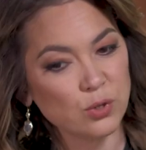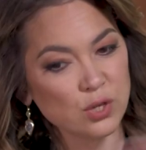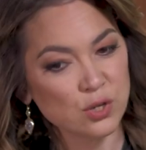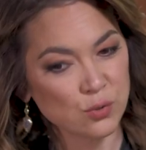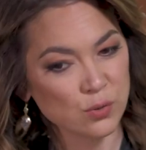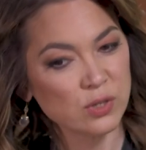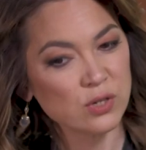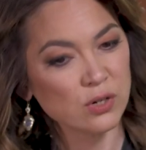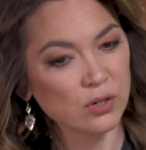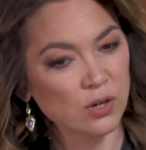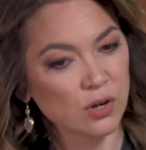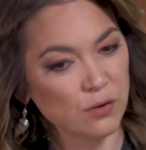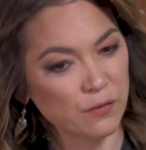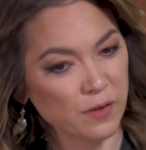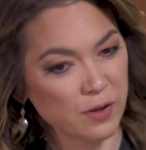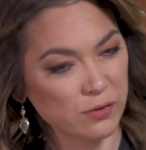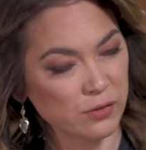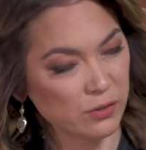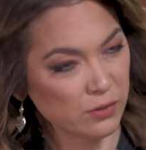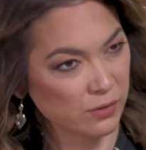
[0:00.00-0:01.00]
you and your
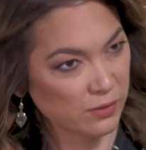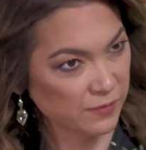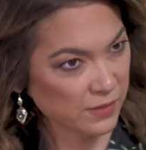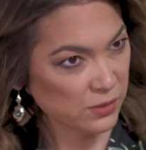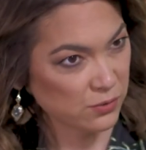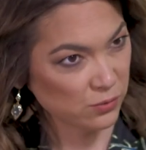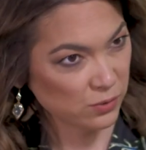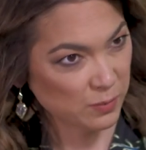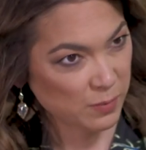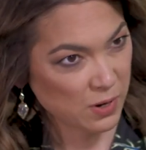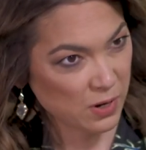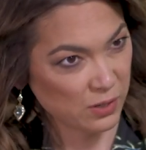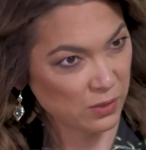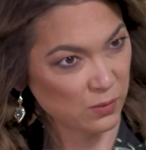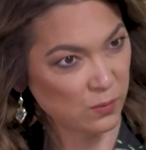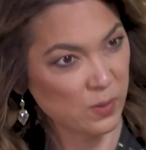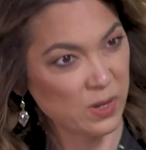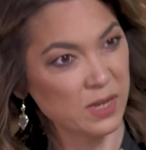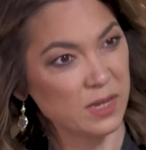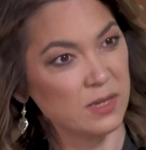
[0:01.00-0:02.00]
co-founder eventually parted
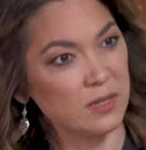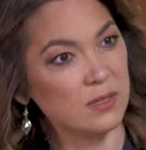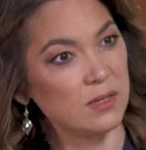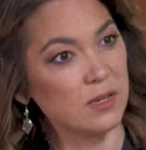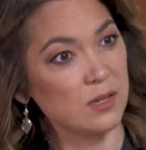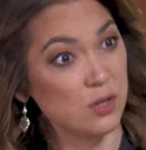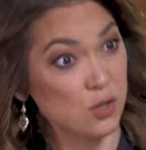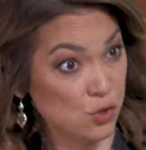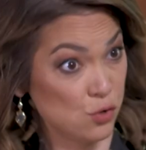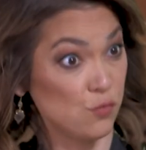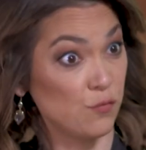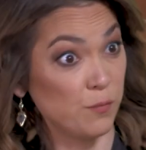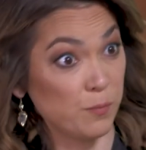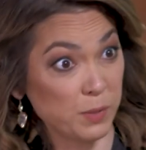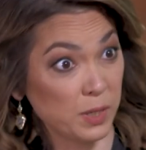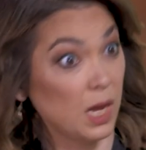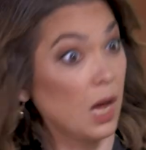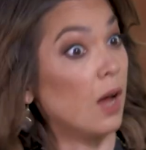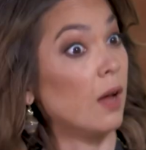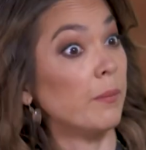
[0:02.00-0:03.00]
ways, and you've
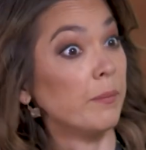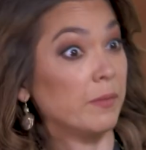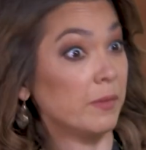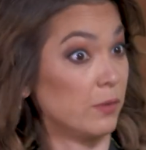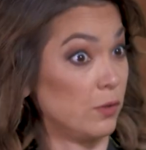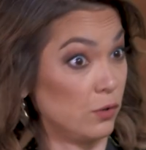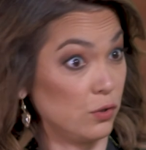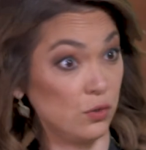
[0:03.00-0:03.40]
become the